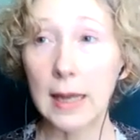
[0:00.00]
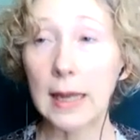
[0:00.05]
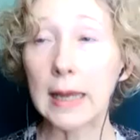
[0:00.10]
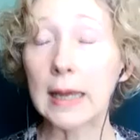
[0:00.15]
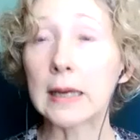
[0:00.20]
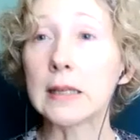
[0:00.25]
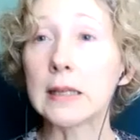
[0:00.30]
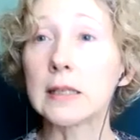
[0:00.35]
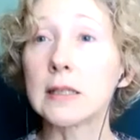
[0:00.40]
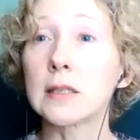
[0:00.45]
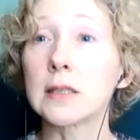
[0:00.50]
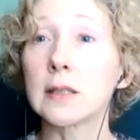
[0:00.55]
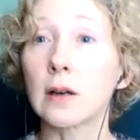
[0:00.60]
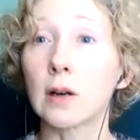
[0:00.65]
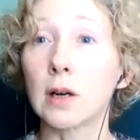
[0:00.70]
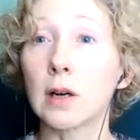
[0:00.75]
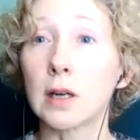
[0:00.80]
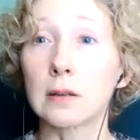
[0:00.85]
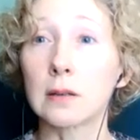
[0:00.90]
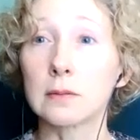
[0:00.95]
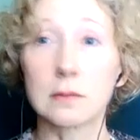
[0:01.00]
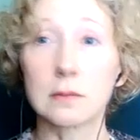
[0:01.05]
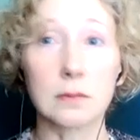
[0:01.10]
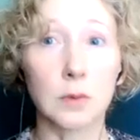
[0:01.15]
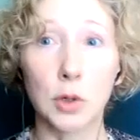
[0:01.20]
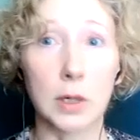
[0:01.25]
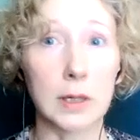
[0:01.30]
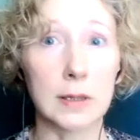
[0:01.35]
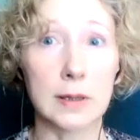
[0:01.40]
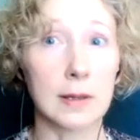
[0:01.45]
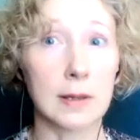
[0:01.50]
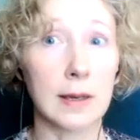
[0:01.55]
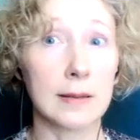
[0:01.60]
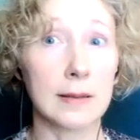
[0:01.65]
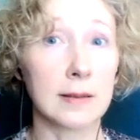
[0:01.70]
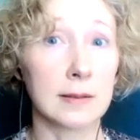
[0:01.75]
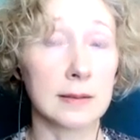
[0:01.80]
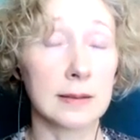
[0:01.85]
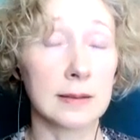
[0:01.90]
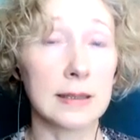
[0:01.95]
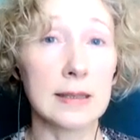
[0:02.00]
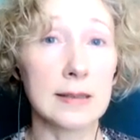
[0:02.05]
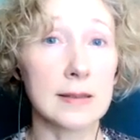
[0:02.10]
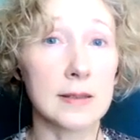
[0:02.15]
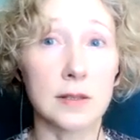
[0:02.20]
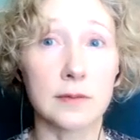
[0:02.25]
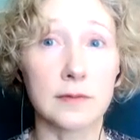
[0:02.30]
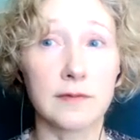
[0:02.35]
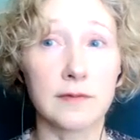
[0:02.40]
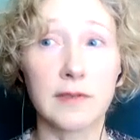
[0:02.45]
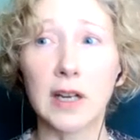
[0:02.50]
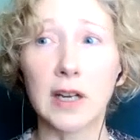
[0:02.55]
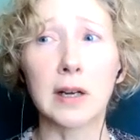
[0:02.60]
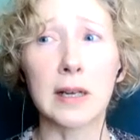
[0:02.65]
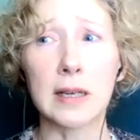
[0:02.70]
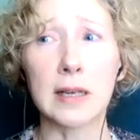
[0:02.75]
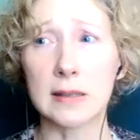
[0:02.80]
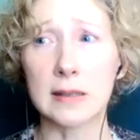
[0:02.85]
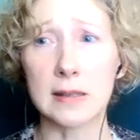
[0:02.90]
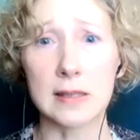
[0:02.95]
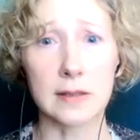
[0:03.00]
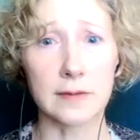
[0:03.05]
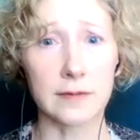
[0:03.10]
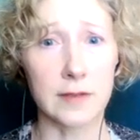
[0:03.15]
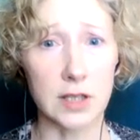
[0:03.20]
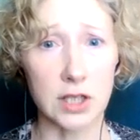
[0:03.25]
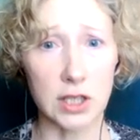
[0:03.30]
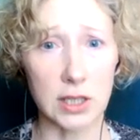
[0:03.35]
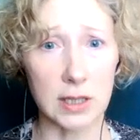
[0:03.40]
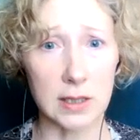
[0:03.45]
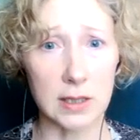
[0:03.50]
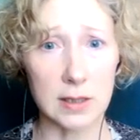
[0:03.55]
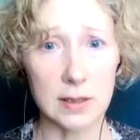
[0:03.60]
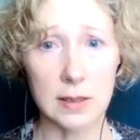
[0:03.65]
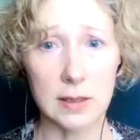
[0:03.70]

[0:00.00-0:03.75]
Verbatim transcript: and are, or at, at the least, are very insufficient.